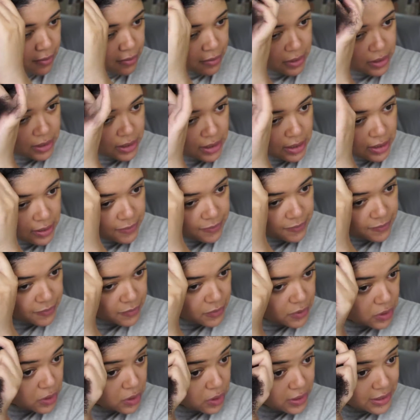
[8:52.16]
really
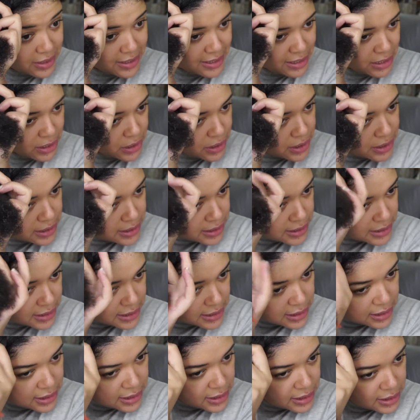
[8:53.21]
took
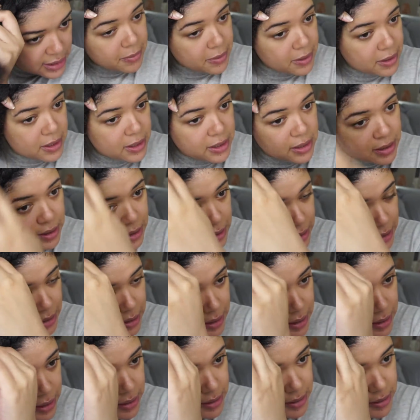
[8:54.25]
seriously, but I
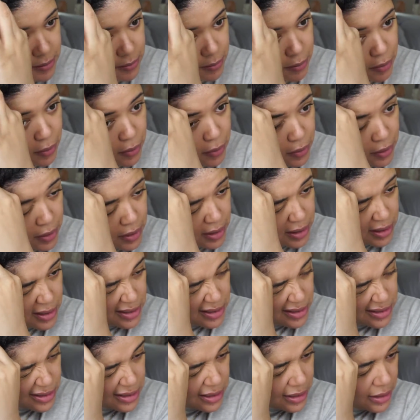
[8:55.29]
think it's
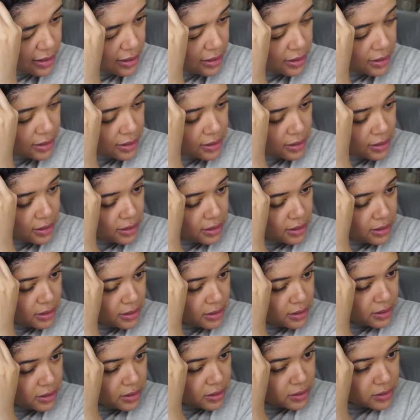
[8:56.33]
important
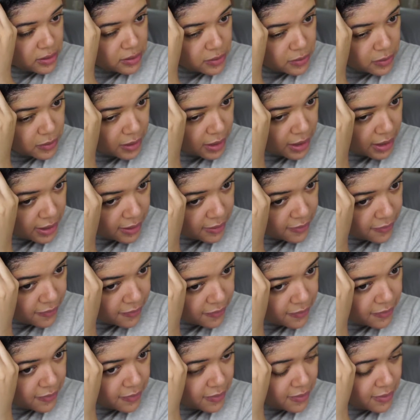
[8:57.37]
to do that.
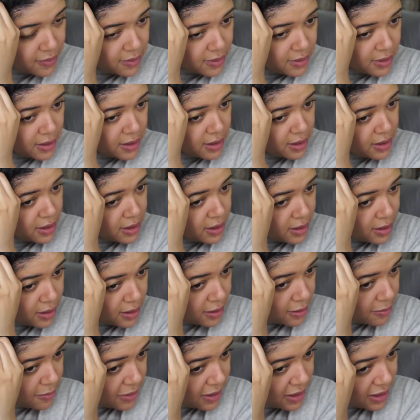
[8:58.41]

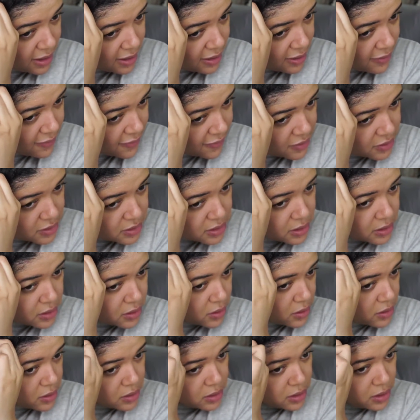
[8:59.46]
My hair feels a
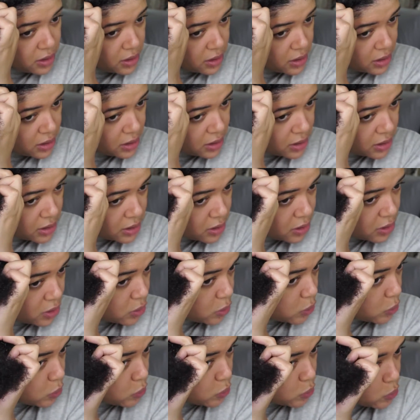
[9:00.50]

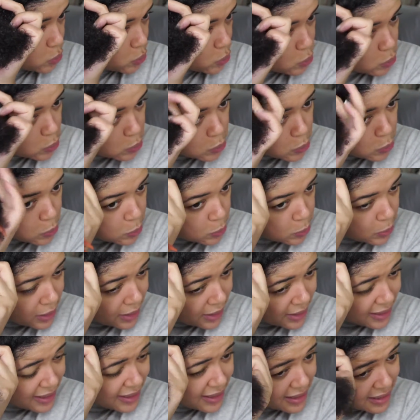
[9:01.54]
little
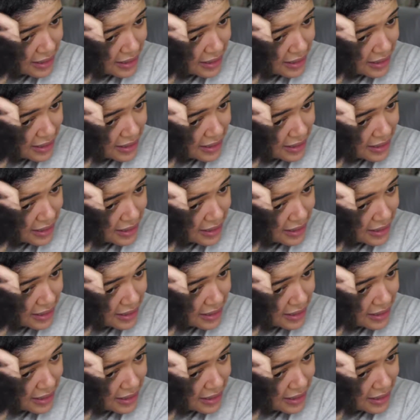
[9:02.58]
dry,